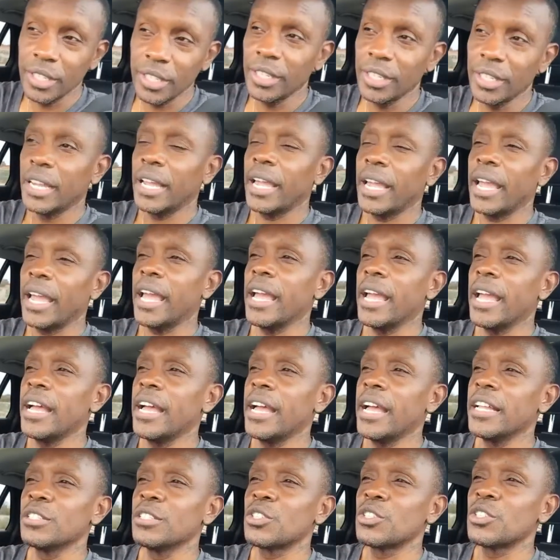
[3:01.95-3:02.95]
and
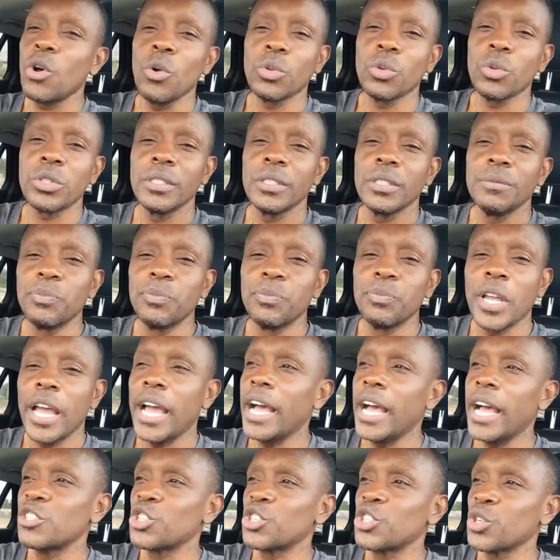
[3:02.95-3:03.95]
sold as
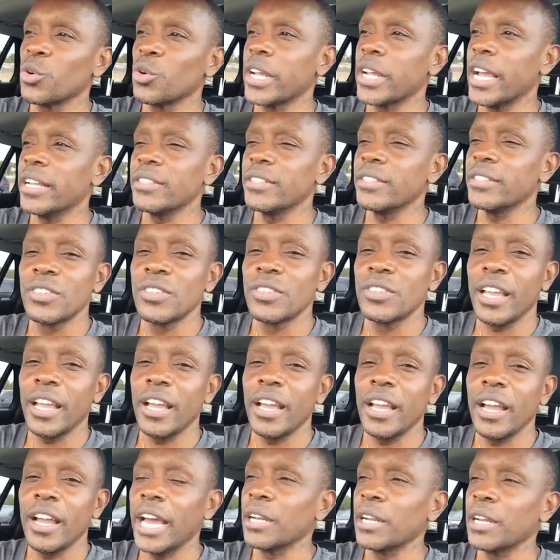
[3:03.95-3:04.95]
short mm-hmm. ends at a
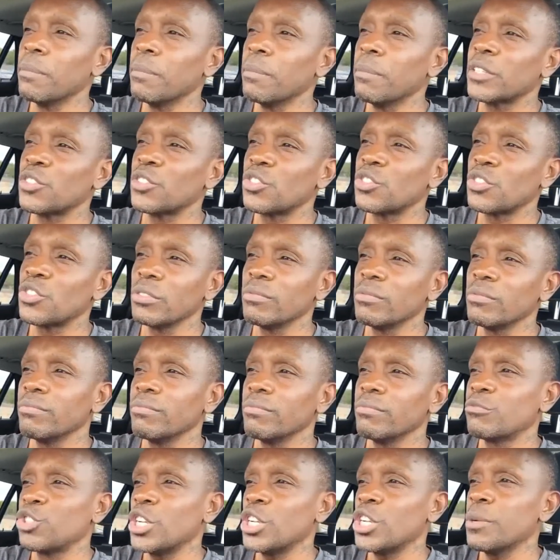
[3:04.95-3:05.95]
much
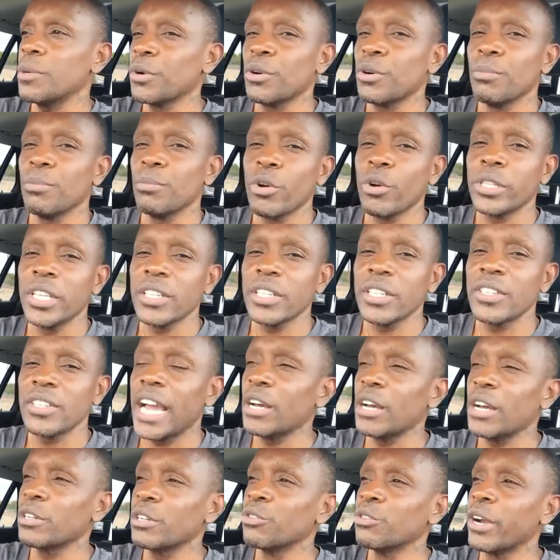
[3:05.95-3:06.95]
cheaper, more
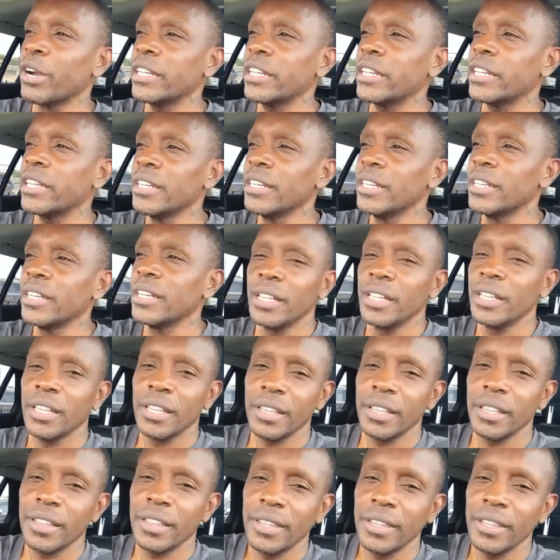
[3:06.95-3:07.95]
discounted rate.
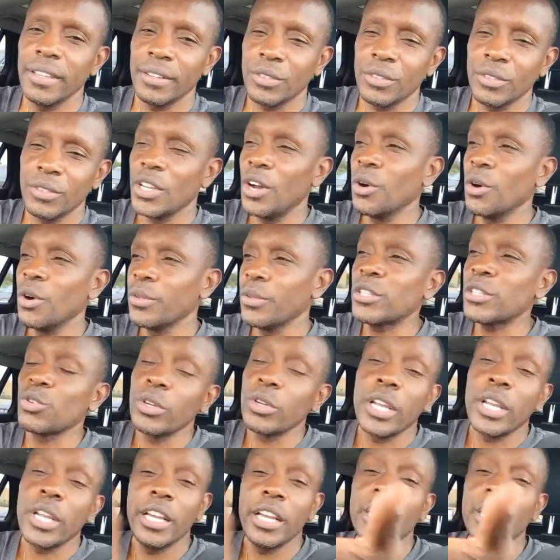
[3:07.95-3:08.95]
So that's
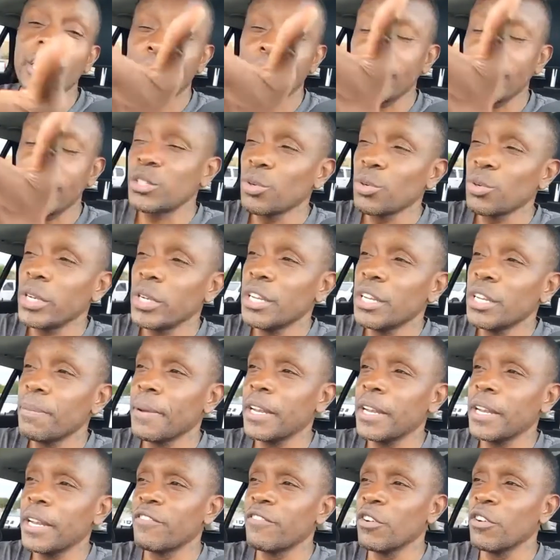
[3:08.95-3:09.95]
what anyway, that's what
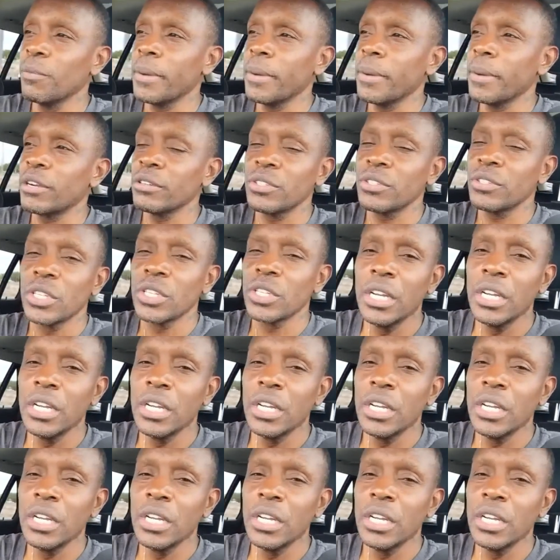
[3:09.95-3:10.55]
independent filmmakers